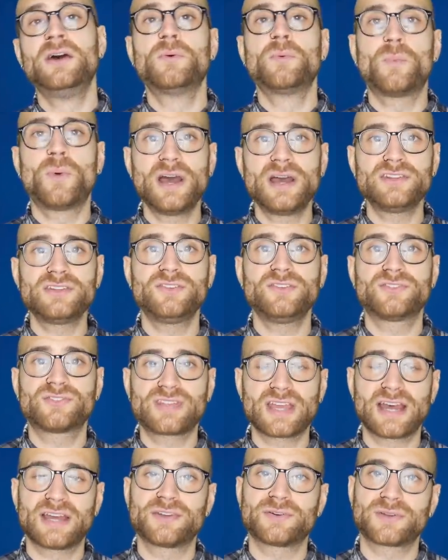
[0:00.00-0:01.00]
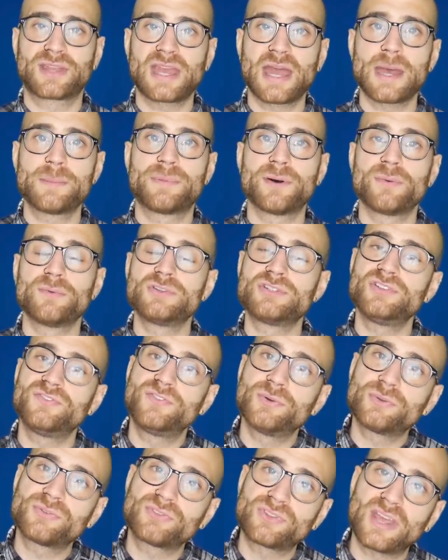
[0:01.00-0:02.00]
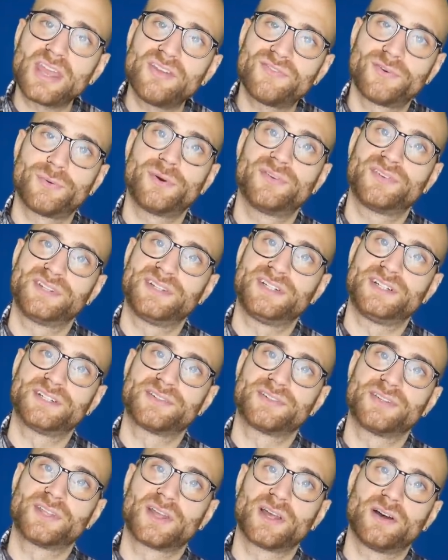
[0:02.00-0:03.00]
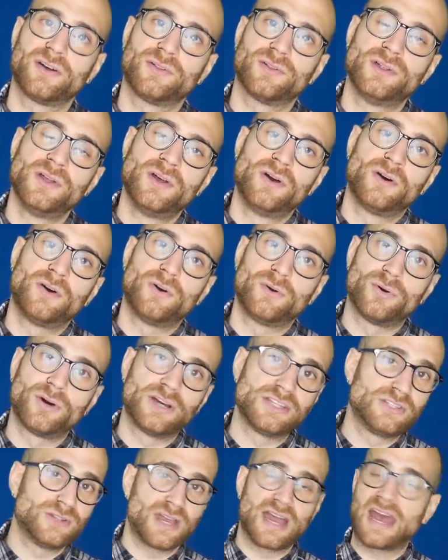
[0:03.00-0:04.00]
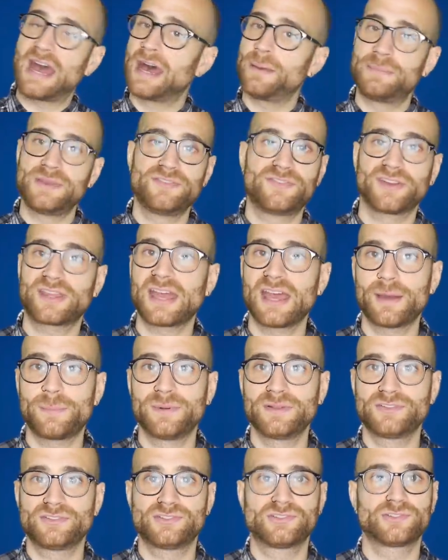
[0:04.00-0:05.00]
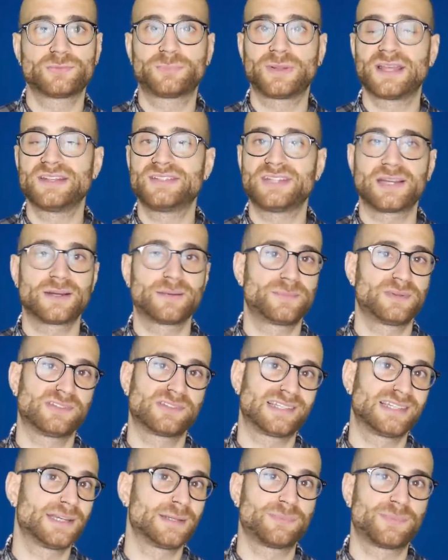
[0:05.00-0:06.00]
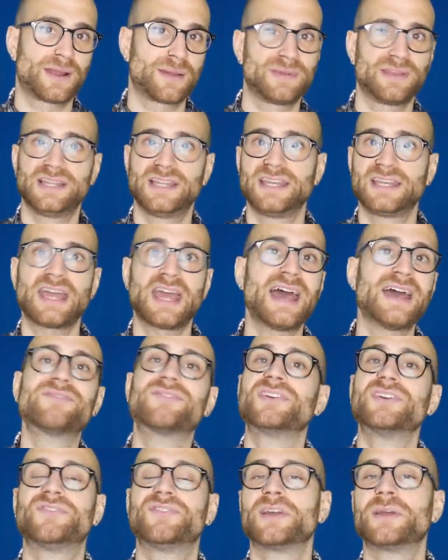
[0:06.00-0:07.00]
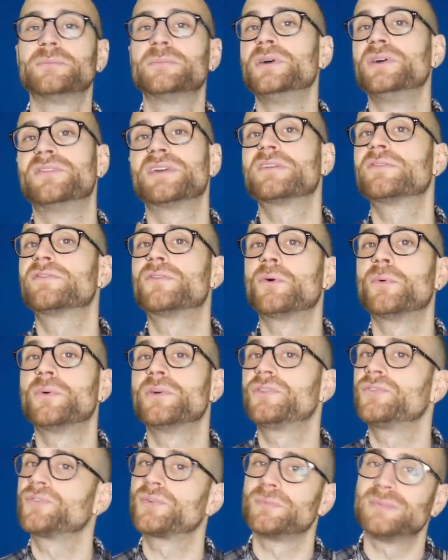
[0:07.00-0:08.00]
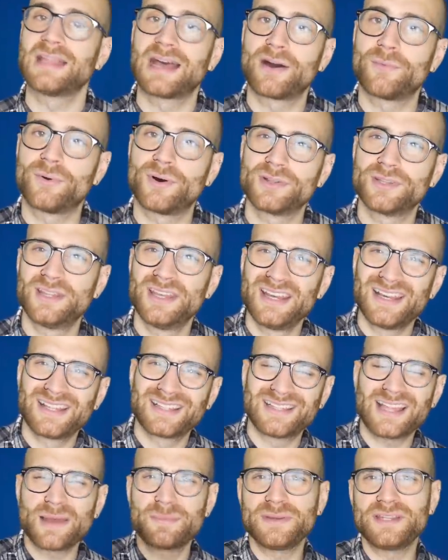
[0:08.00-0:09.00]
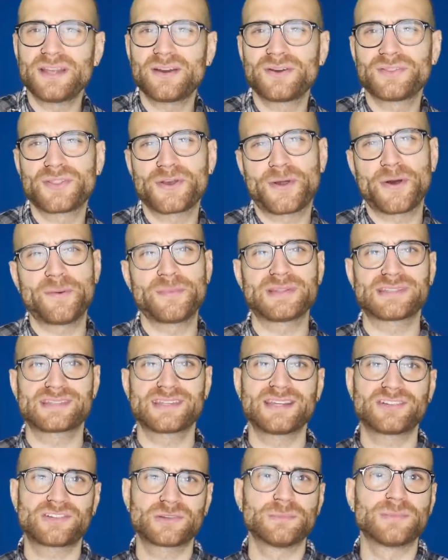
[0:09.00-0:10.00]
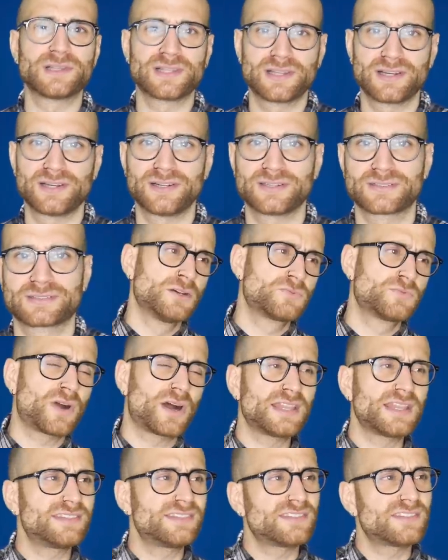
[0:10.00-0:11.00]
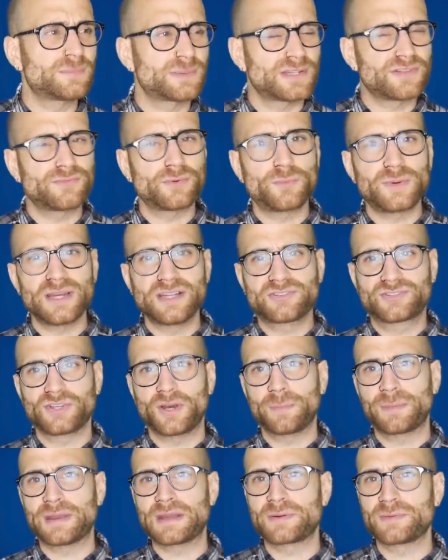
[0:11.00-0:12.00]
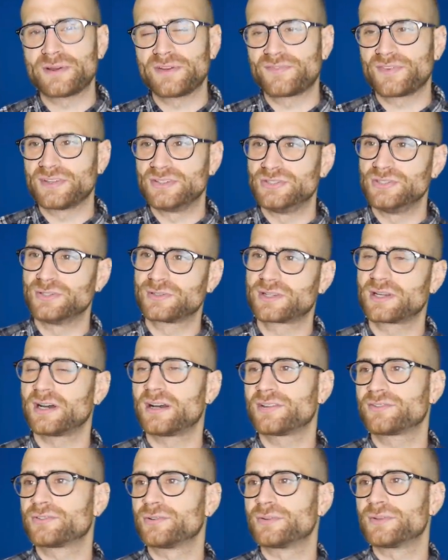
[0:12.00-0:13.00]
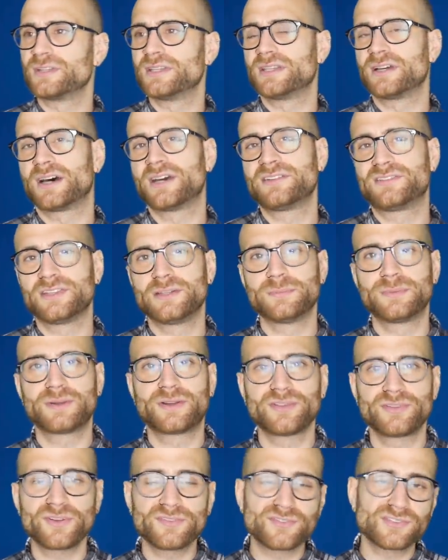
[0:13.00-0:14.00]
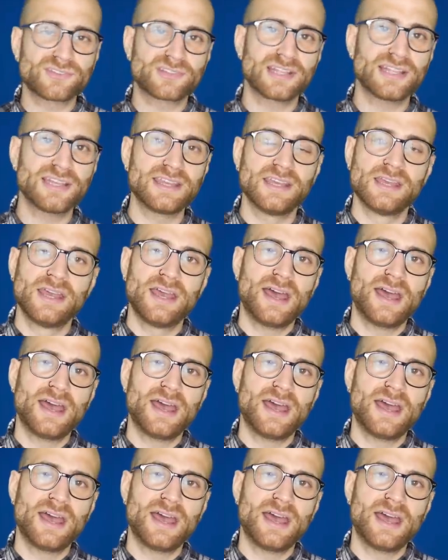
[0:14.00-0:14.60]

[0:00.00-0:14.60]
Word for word: Where do you stand on Kepa? Would you feel safer with Onana in goal, or are you happy for Kepa to just play Champions League, Premier League, everything moving forwards from now on? Let me know in the comment section below. Right, this is a bit of a weird topic with Newcastle United because obviously